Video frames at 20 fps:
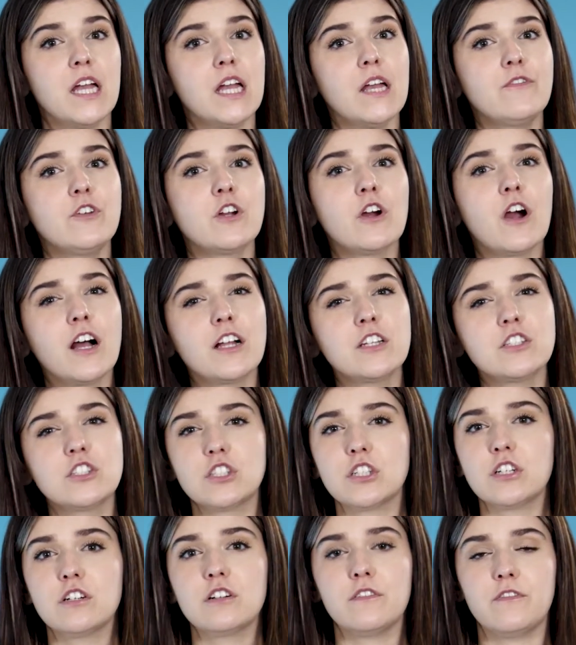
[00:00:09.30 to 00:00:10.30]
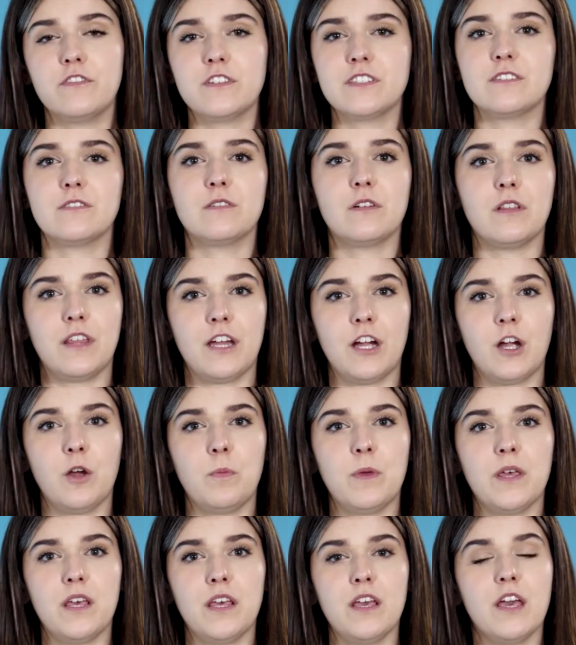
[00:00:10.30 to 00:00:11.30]
If you're unsure of physical
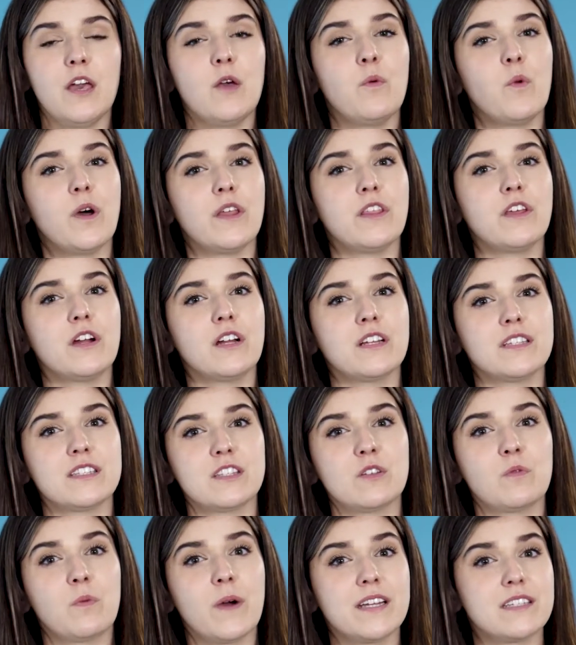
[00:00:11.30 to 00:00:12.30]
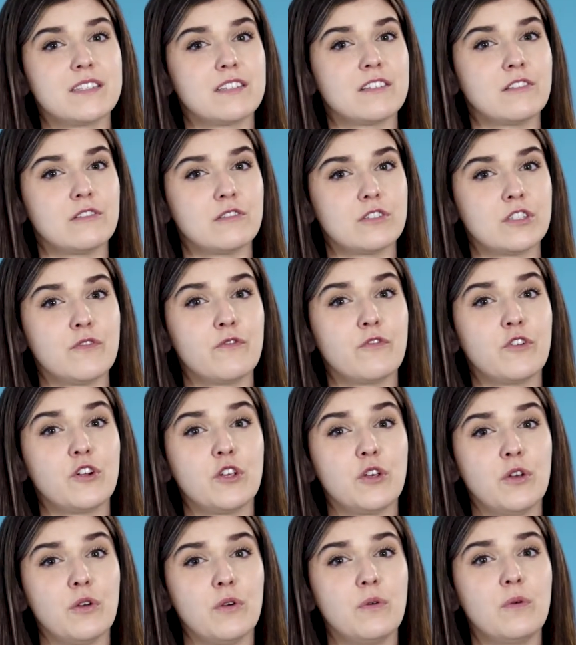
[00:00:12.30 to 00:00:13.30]
therapy and whether it's the right solution for
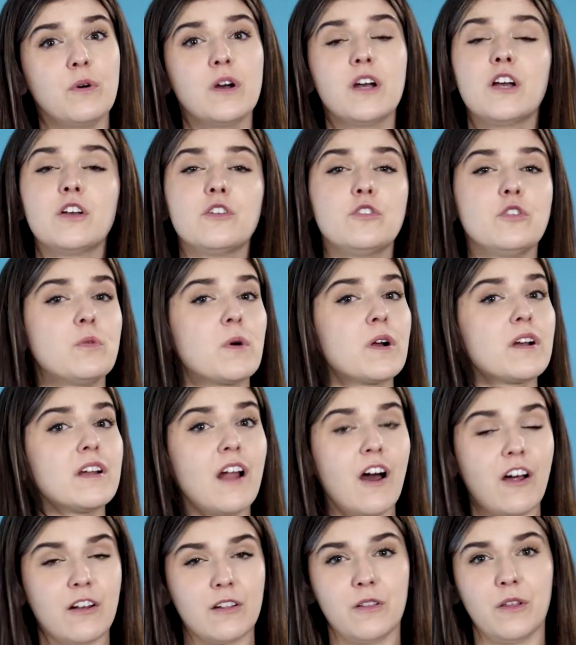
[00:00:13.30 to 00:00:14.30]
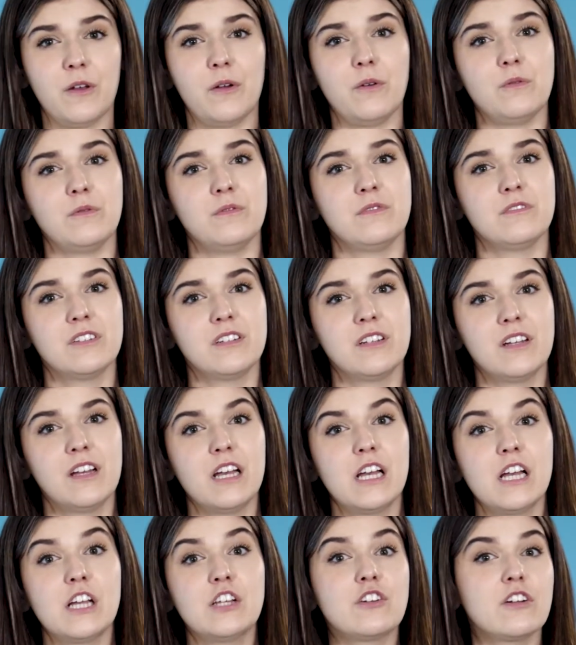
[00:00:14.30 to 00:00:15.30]
you, you are not alone.
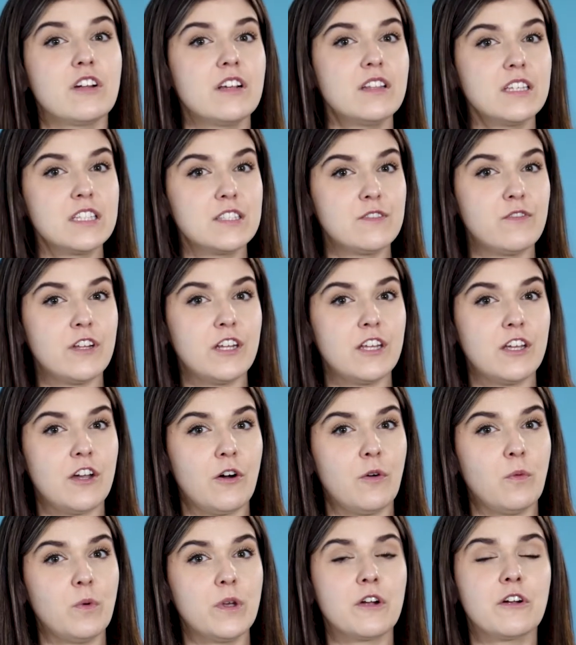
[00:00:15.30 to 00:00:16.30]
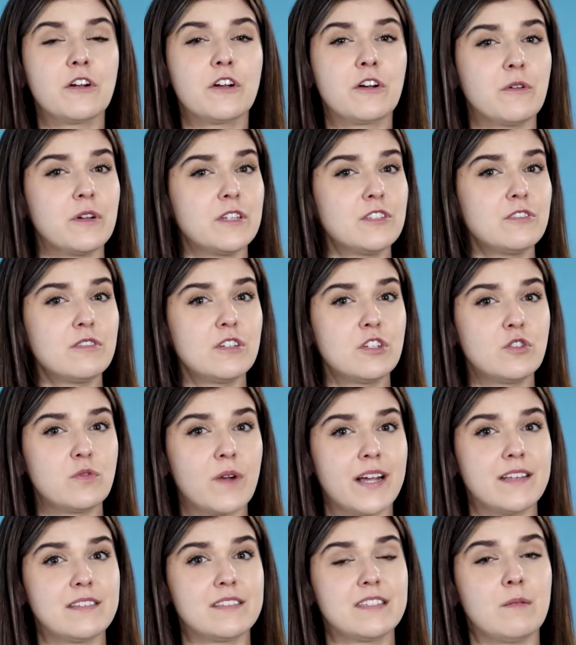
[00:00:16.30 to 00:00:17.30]
During this video, we are going to
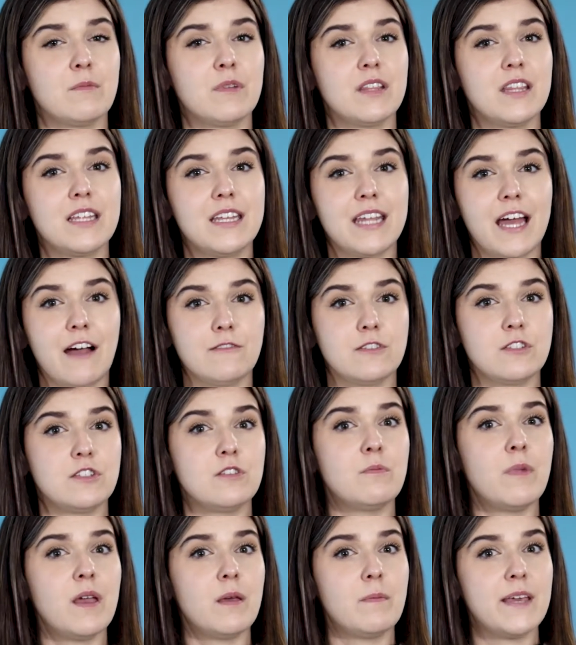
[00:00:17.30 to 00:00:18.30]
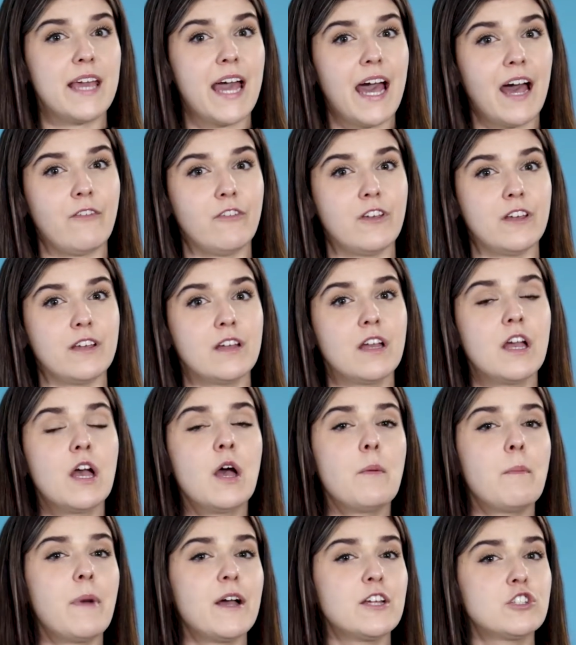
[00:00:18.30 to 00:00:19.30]
address some of the doubts you may be having
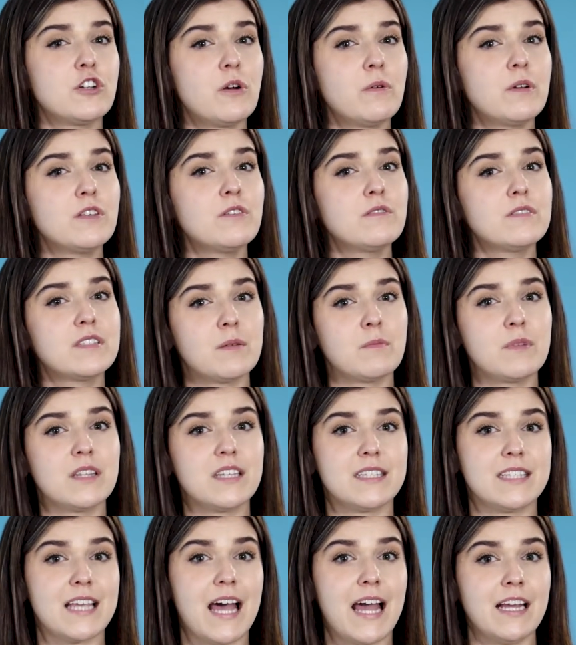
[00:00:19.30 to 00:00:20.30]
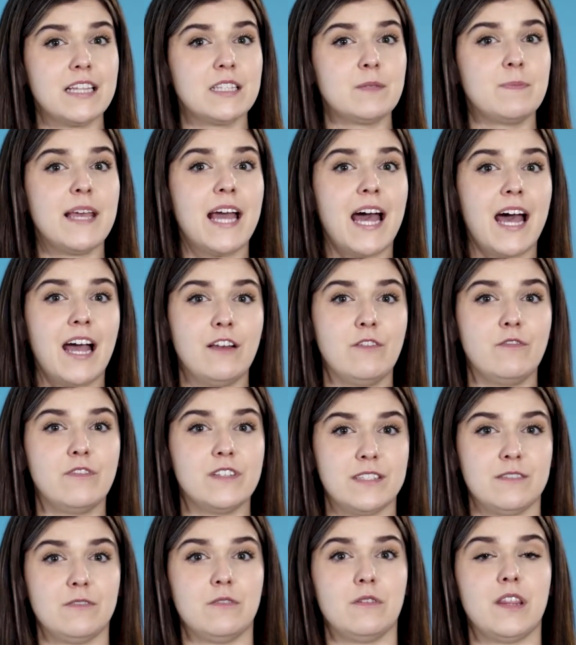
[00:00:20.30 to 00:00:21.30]
by showing you some of the science behind
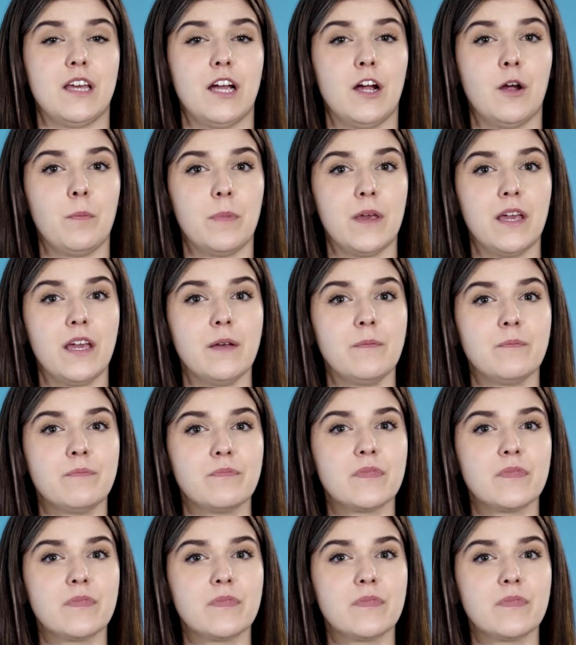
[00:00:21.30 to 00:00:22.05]
physical therapy.